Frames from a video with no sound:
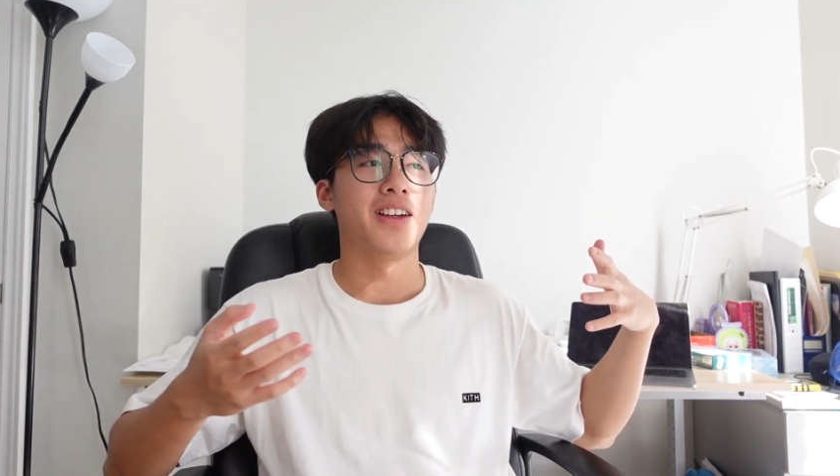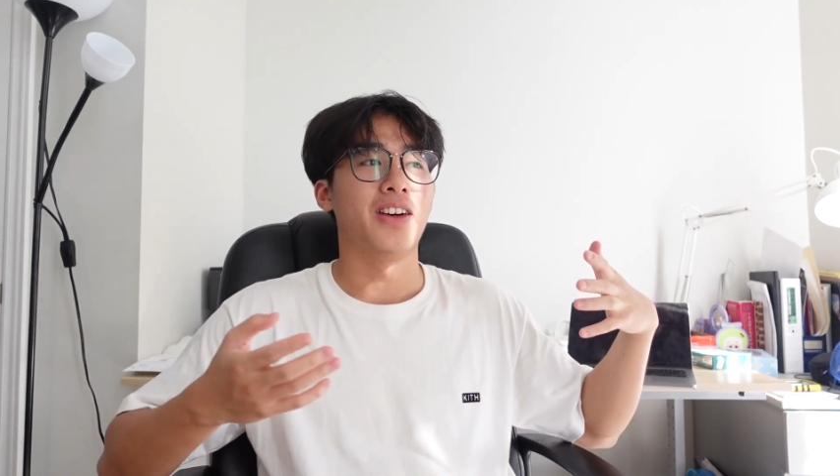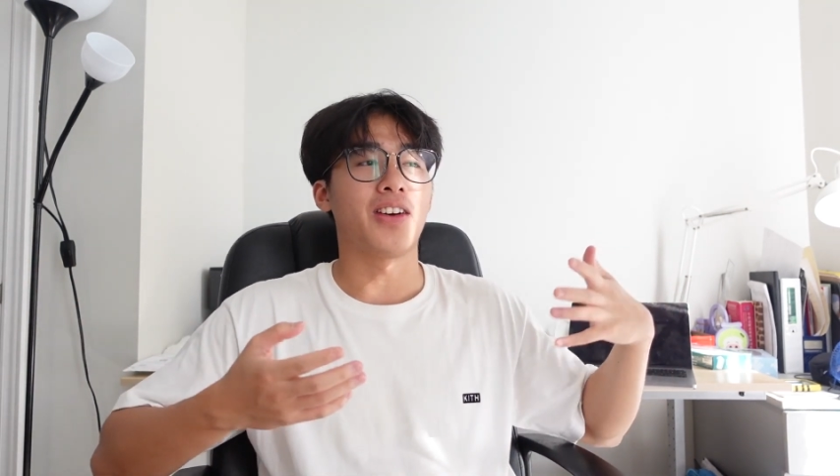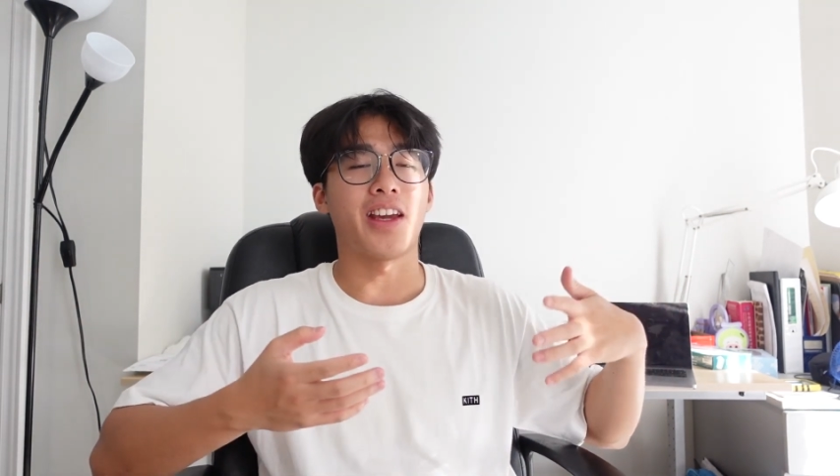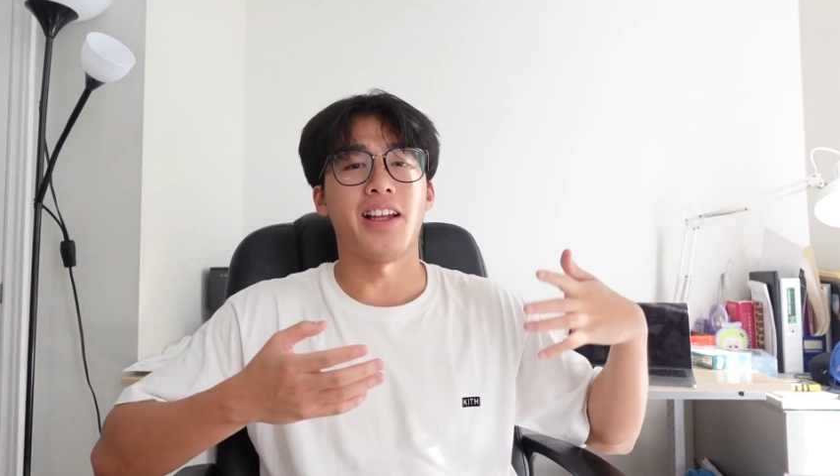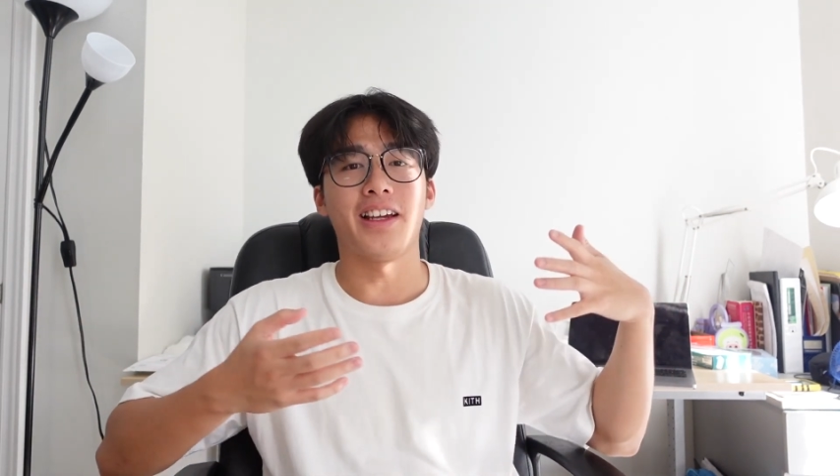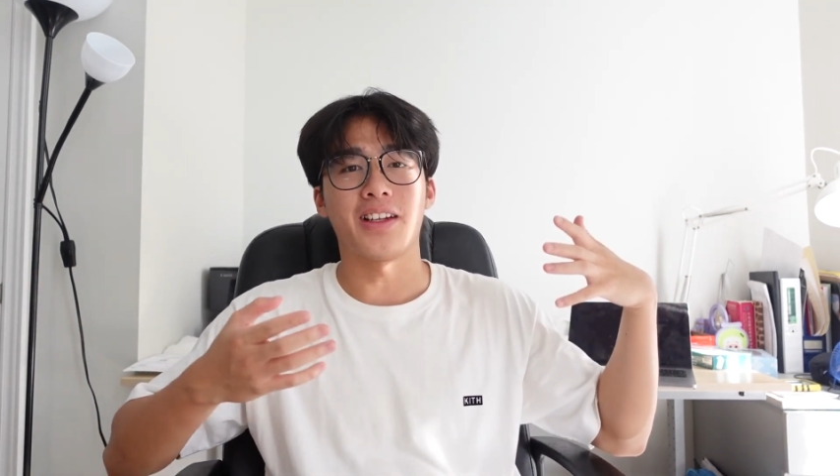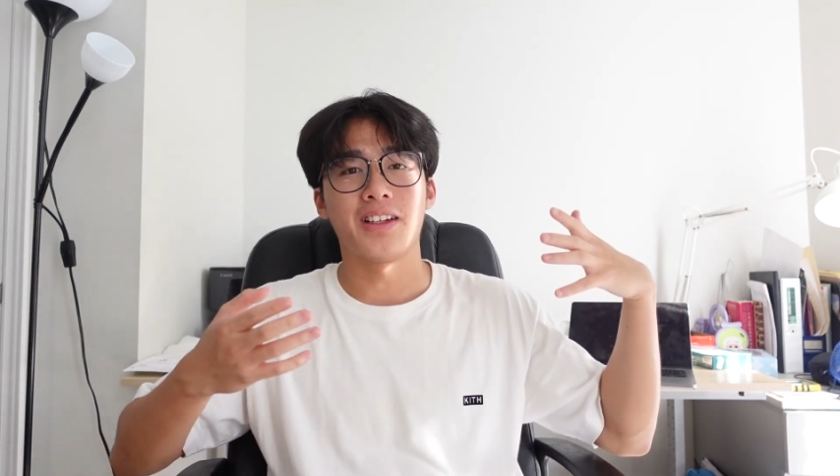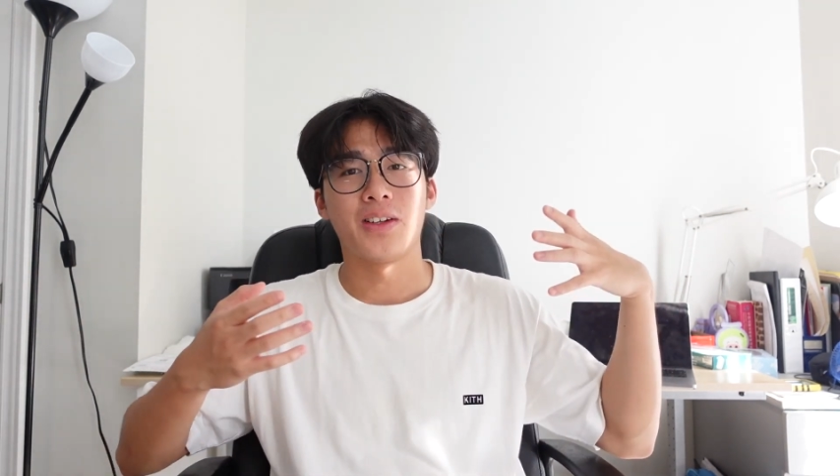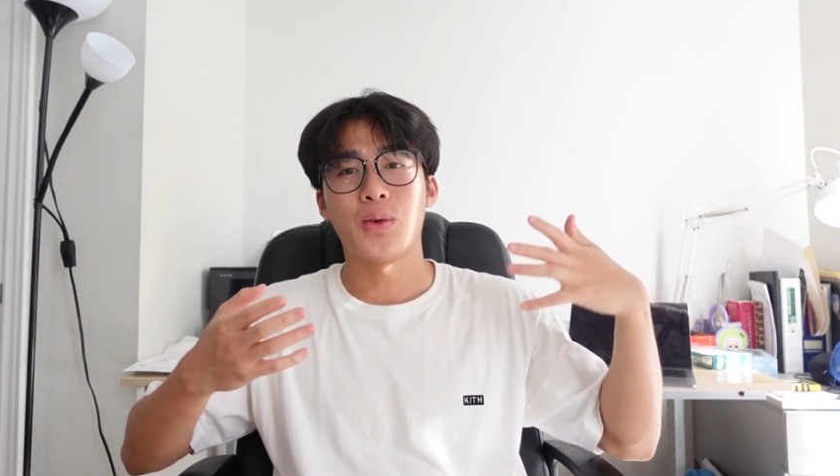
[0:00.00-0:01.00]
okay,
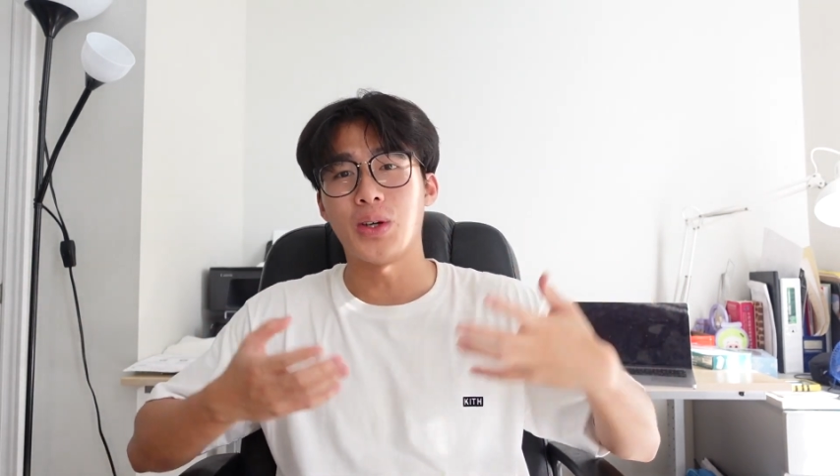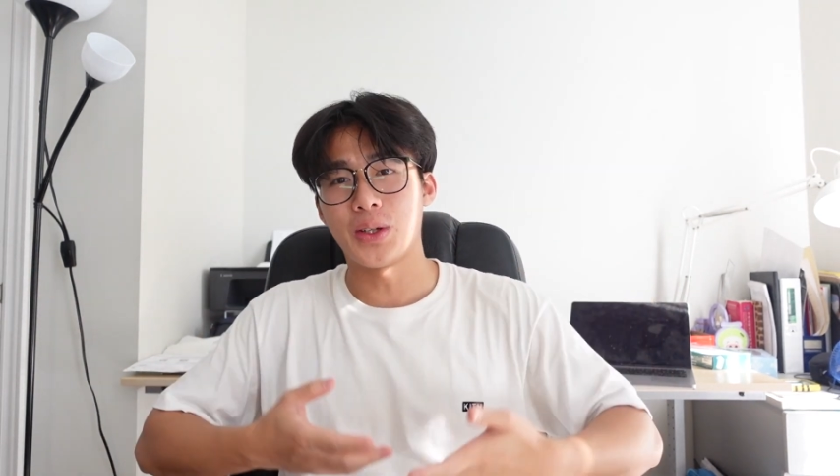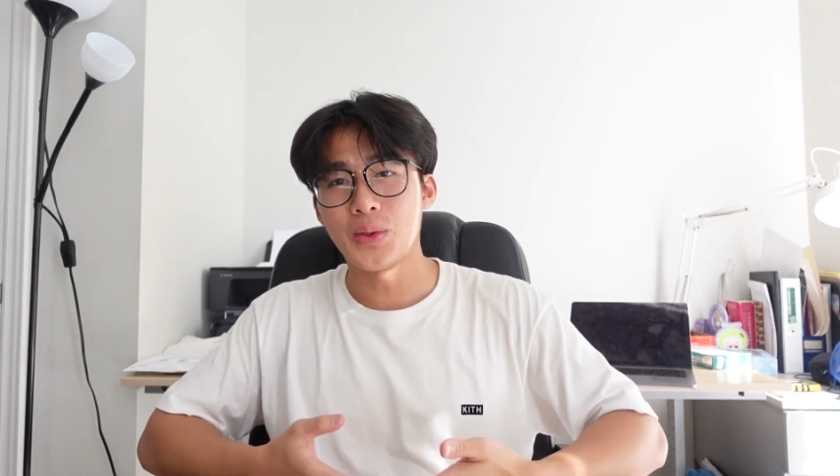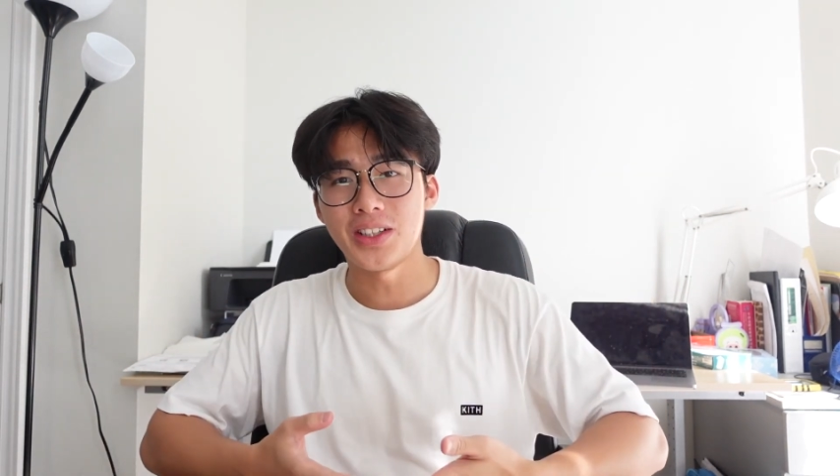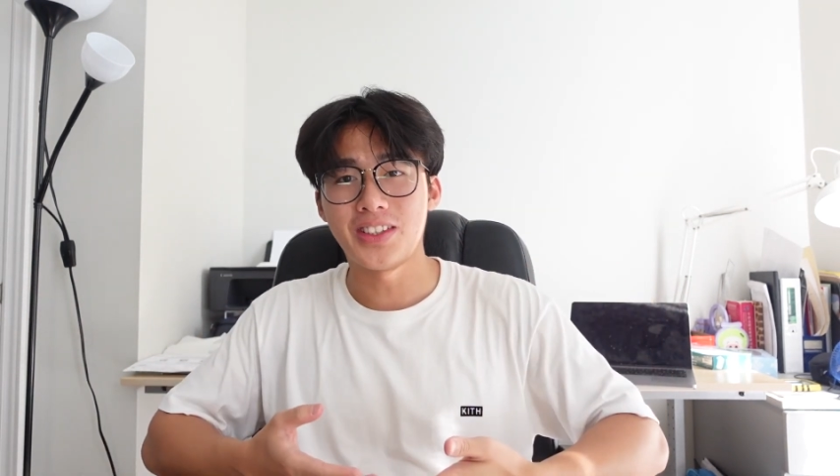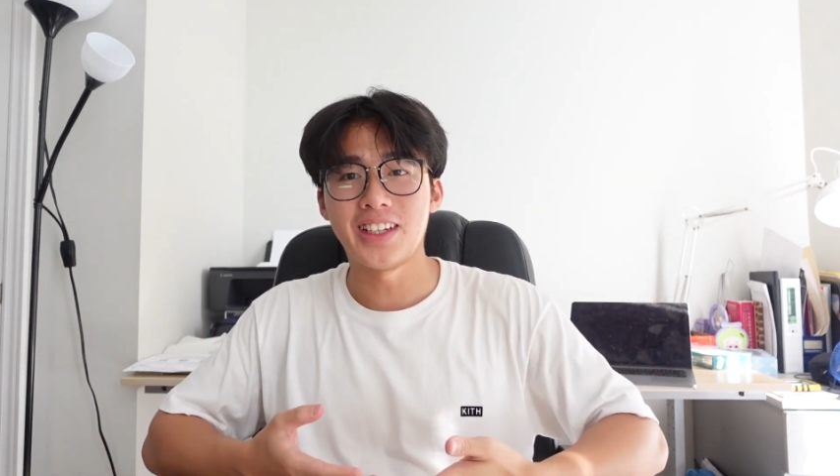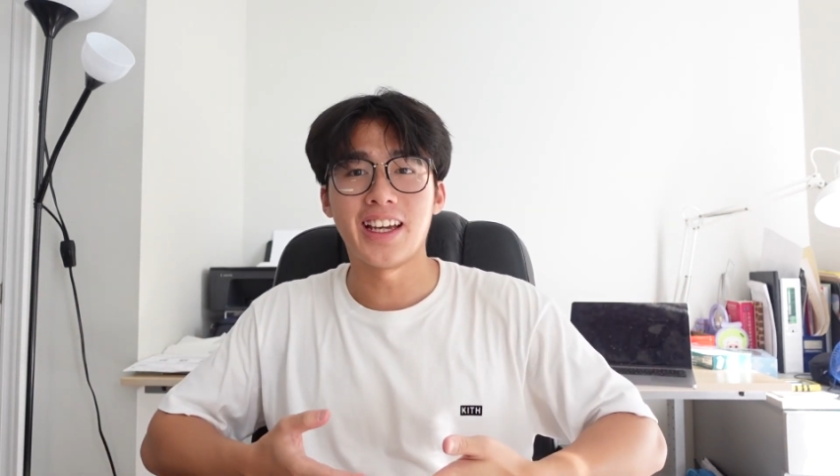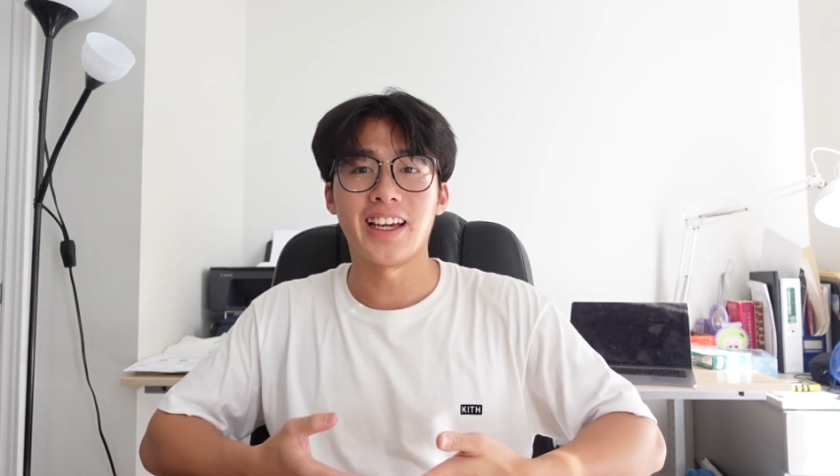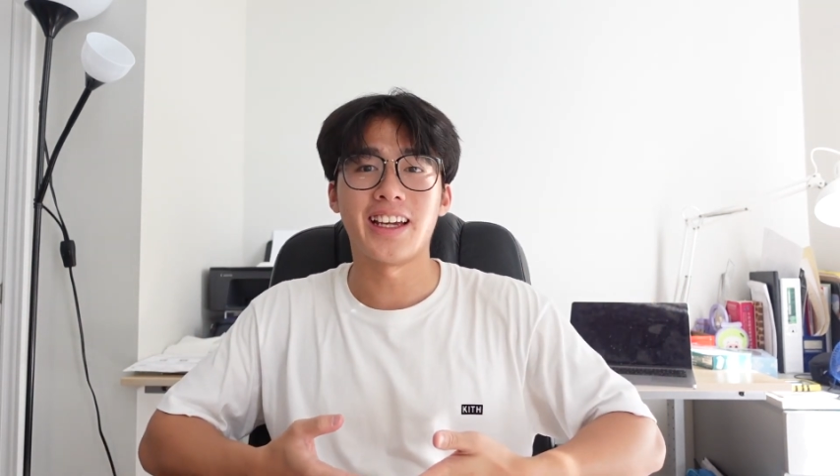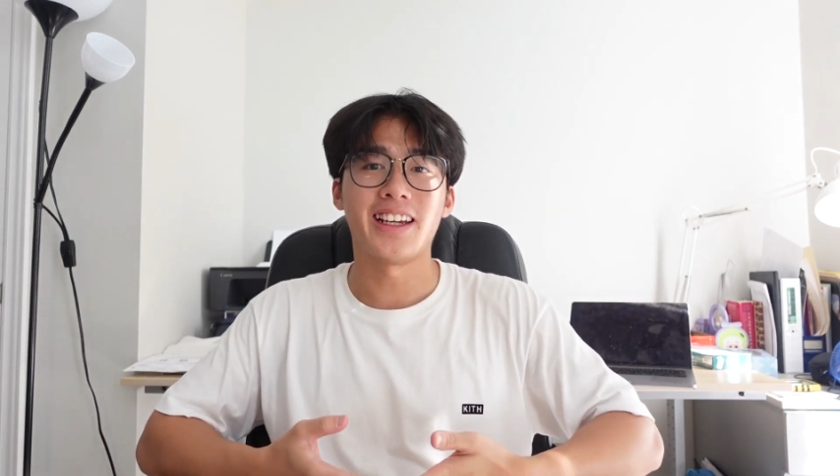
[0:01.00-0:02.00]
like who are we
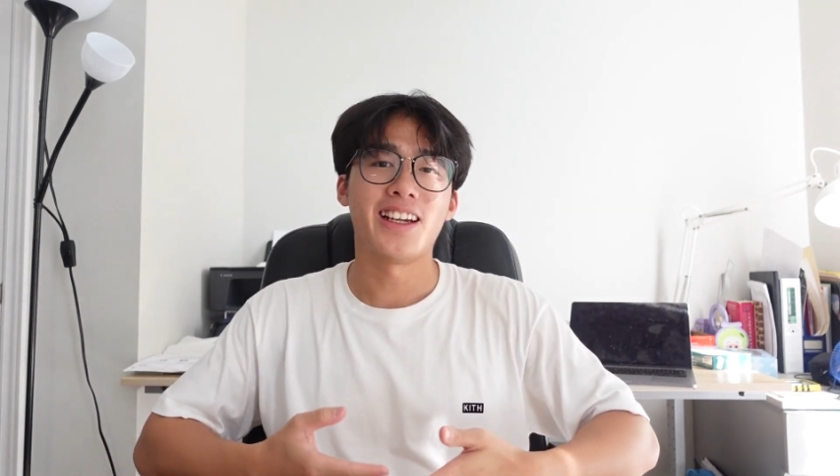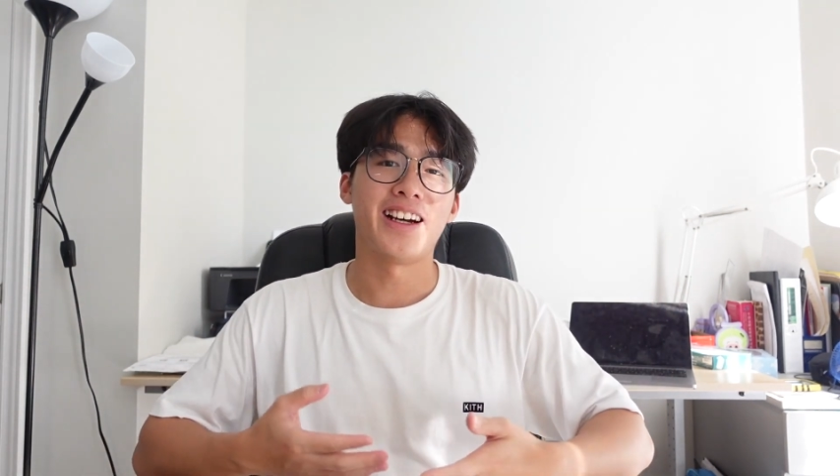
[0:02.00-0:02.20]
today